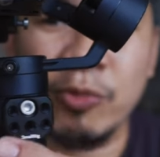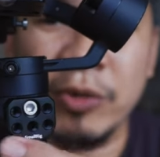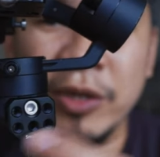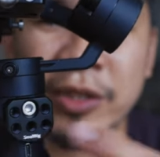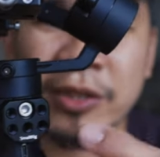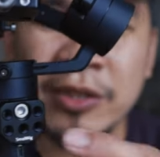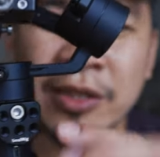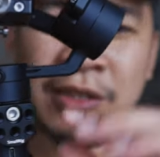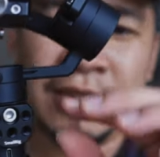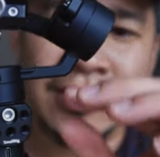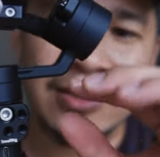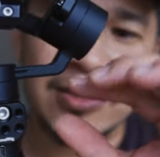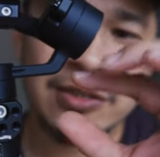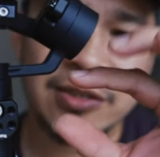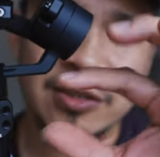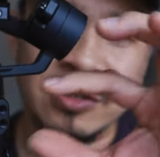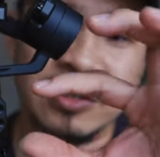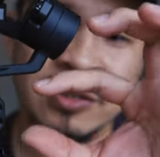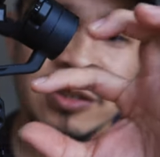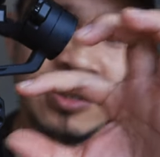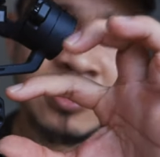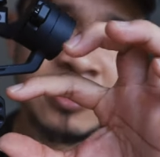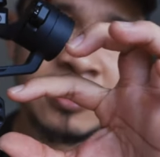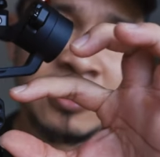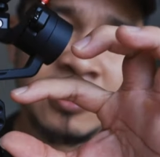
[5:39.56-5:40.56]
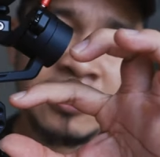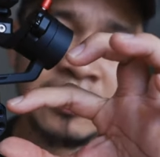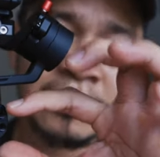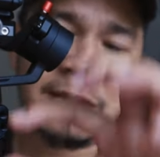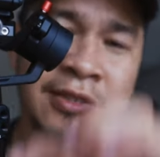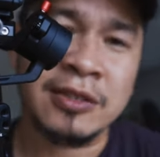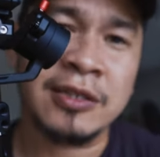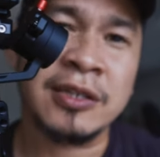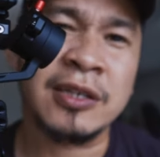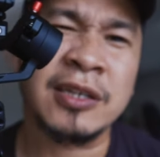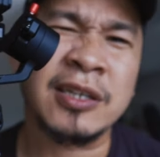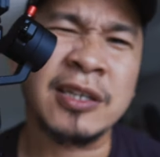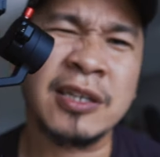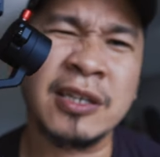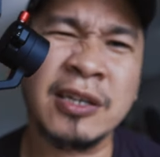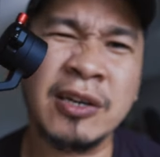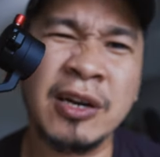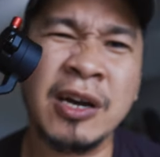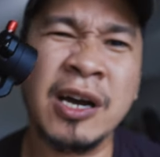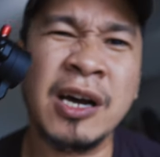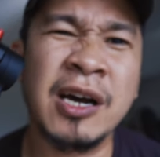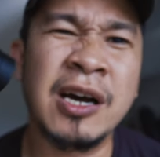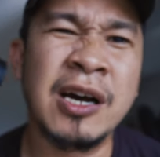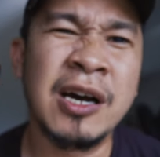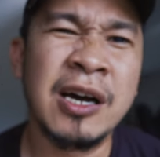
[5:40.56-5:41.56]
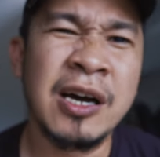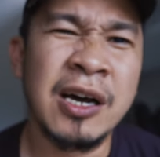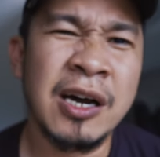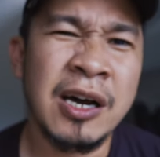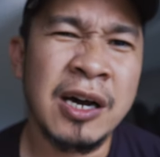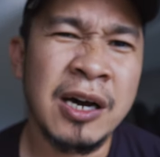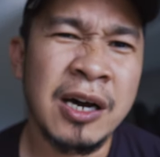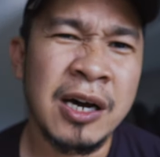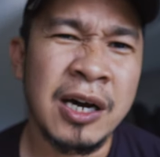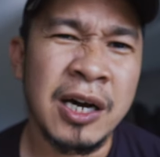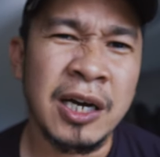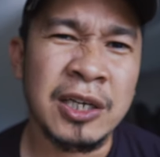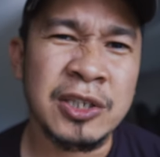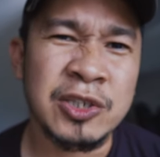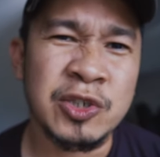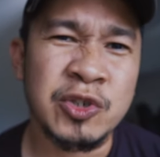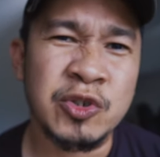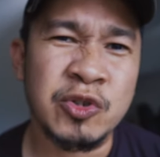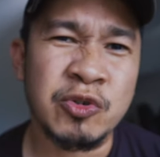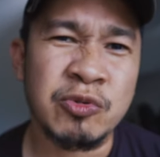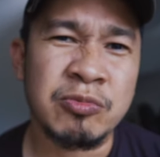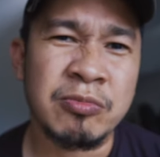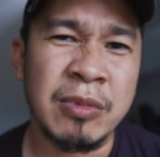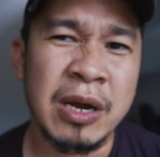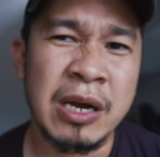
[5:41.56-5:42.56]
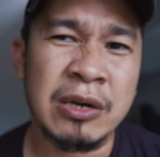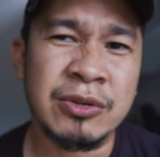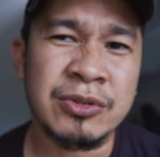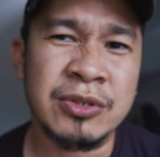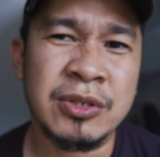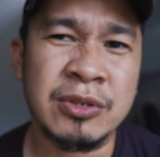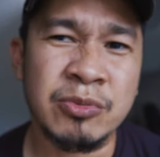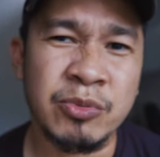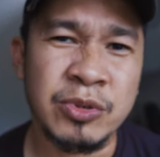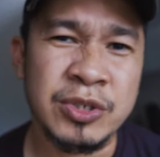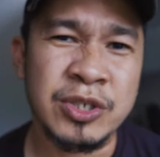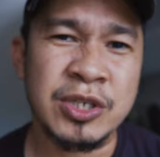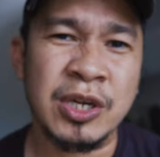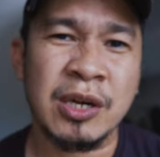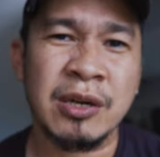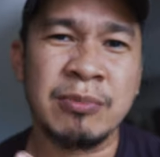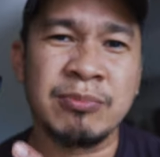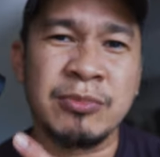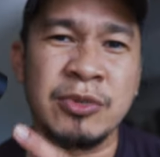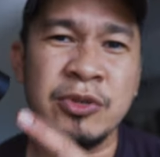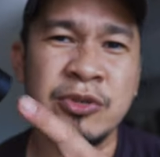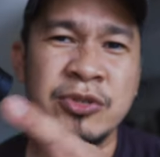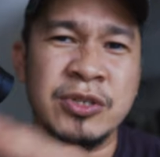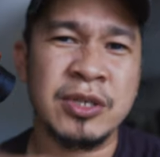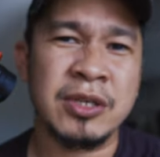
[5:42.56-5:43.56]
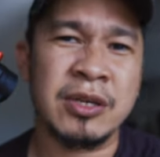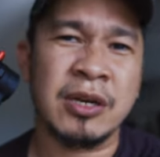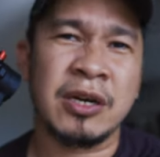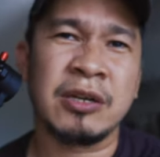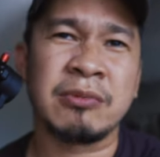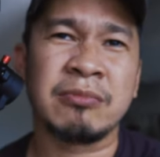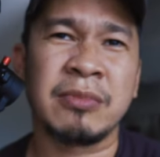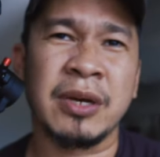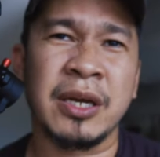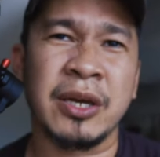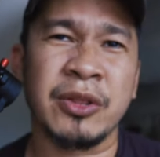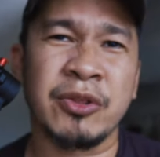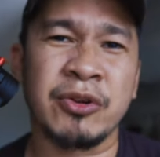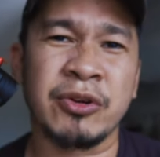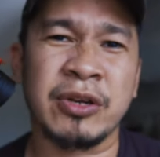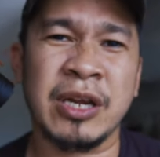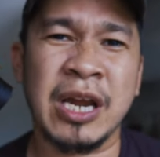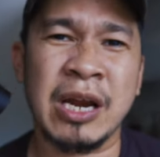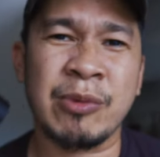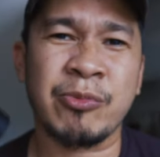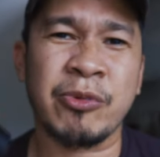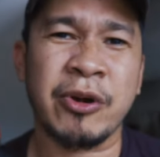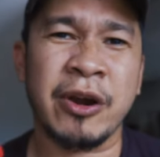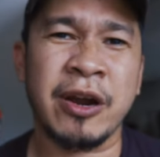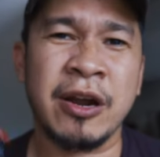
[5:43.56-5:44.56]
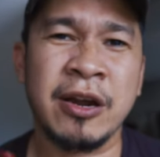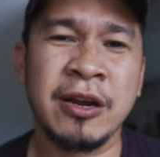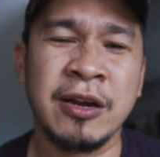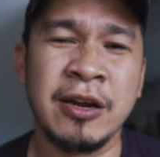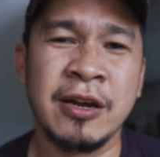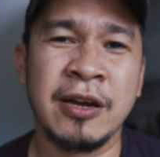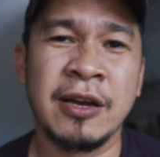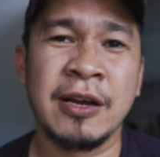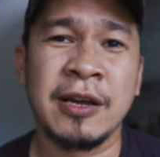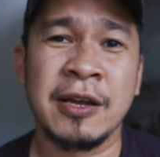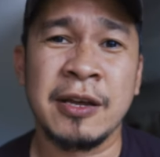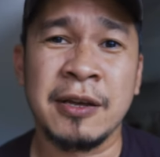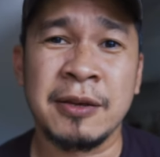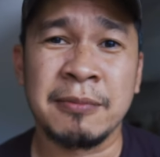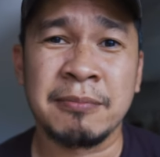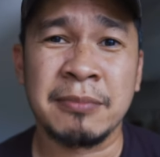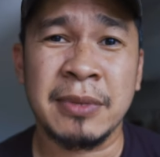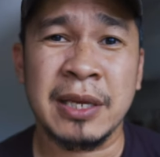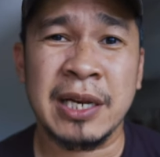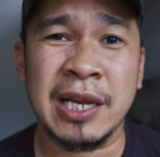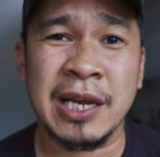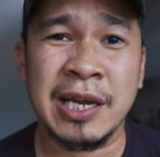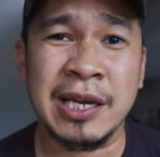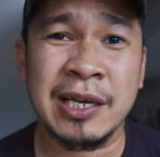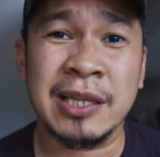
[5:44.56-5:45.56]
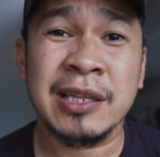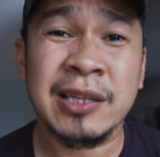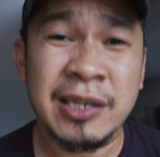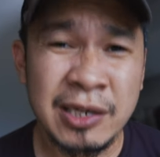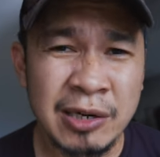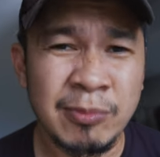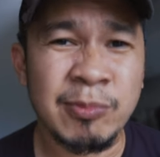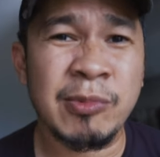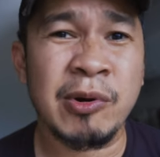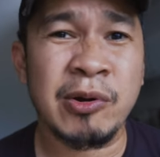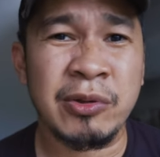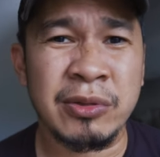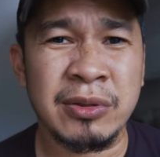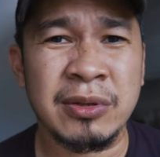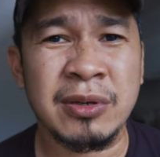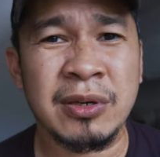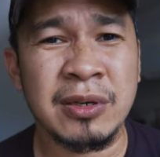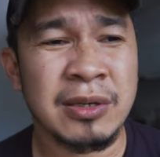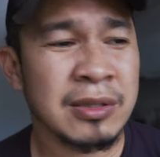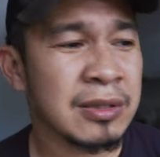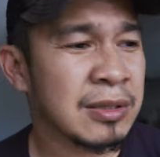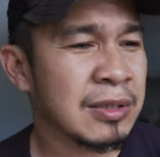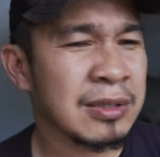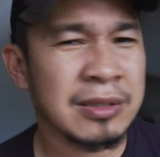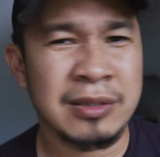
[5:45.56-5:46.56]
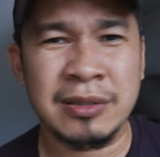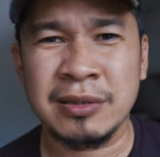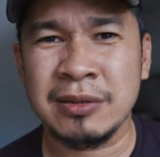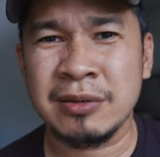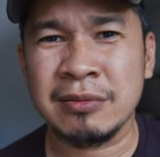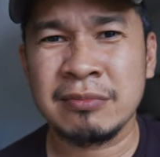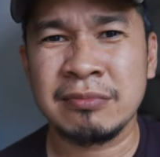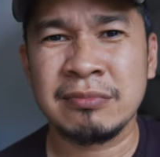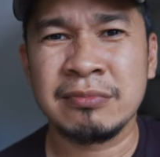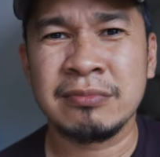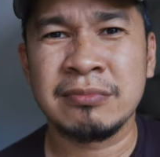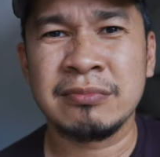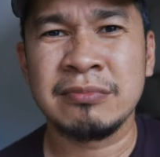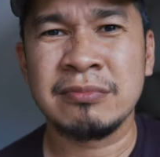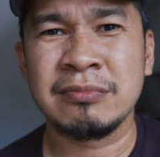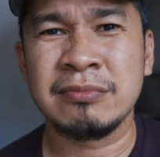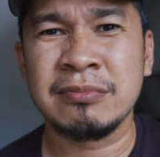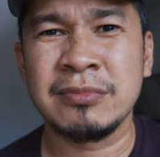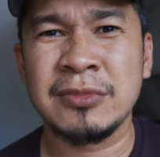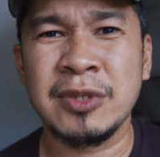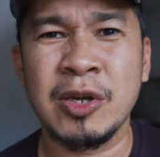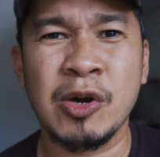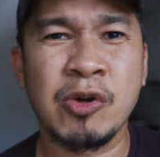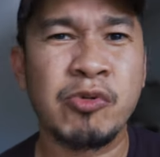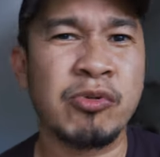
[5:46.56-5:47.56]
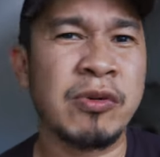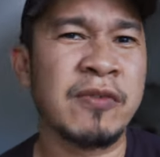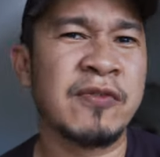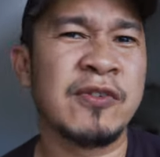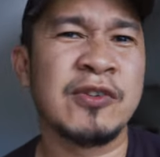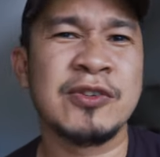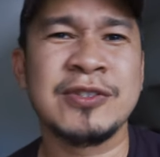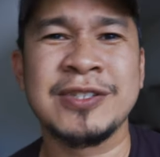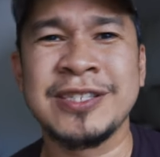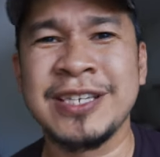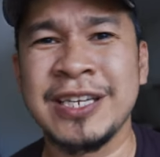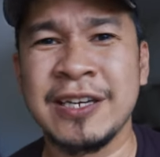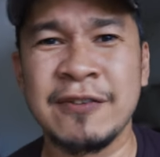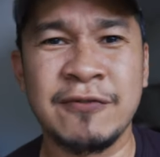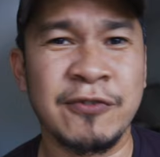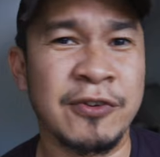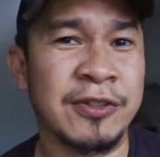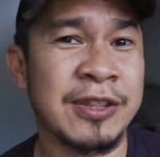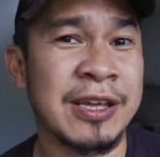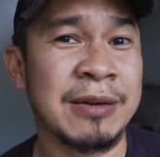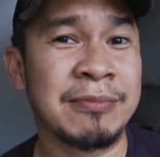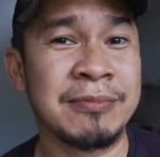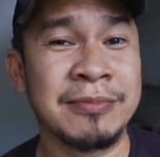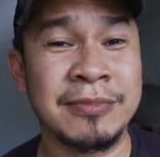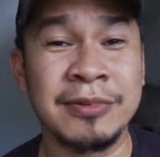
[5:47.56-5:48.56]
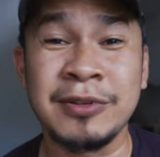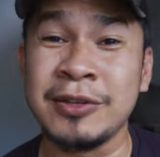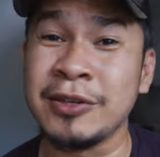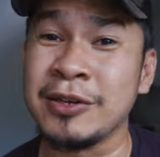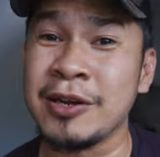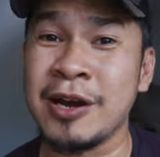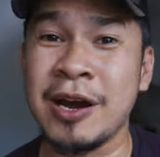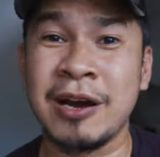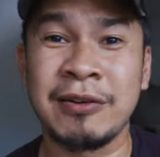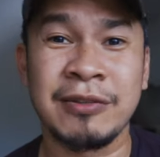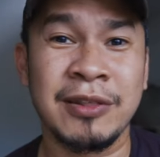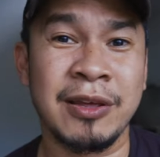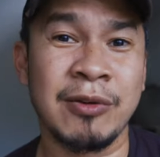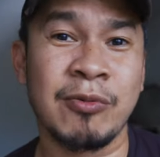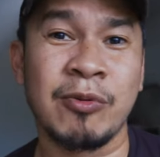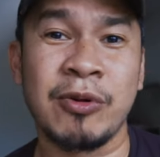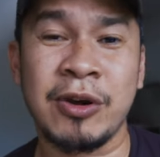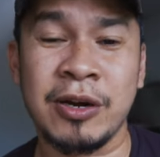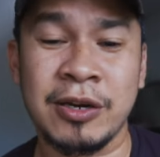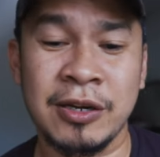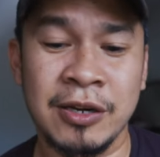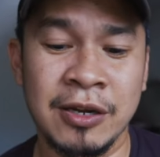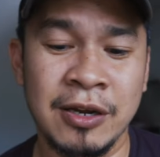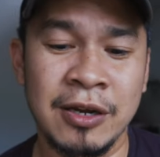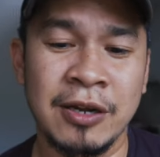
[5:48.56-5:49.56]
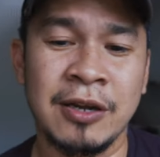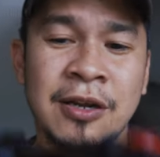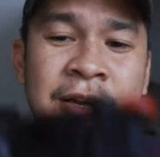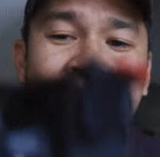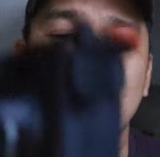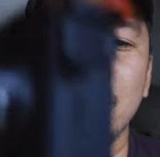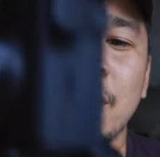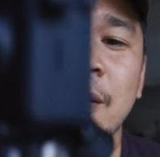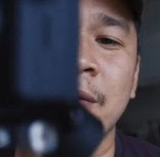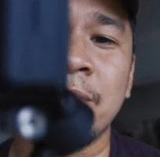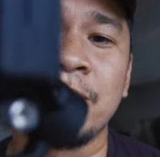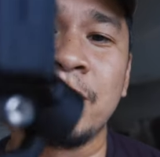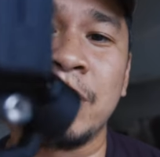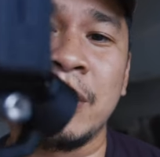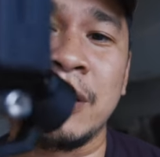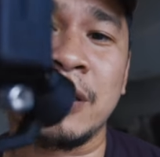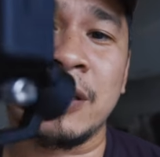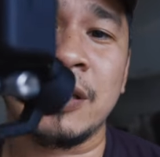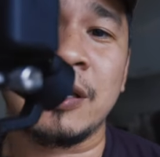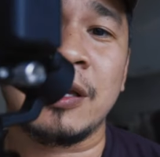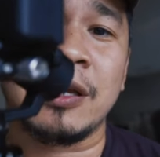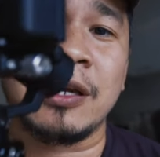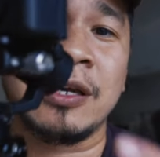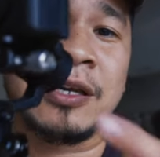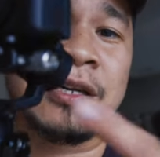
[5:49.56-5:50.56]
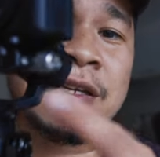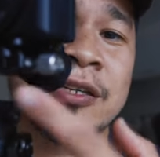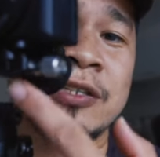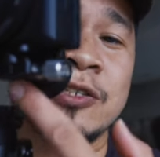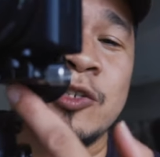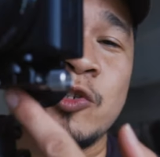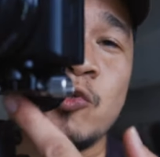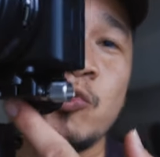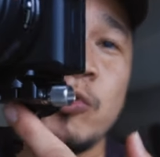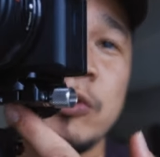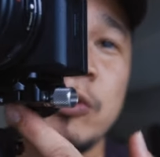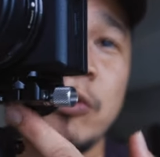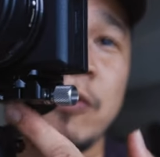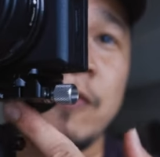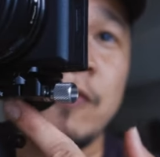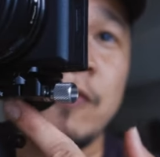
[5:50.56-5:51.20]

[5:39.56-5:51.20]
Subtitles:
one that's a hot shoe mount, which I'm using on my other camera. But they're both good. No reviews needed for them. You know how they work. But I just want to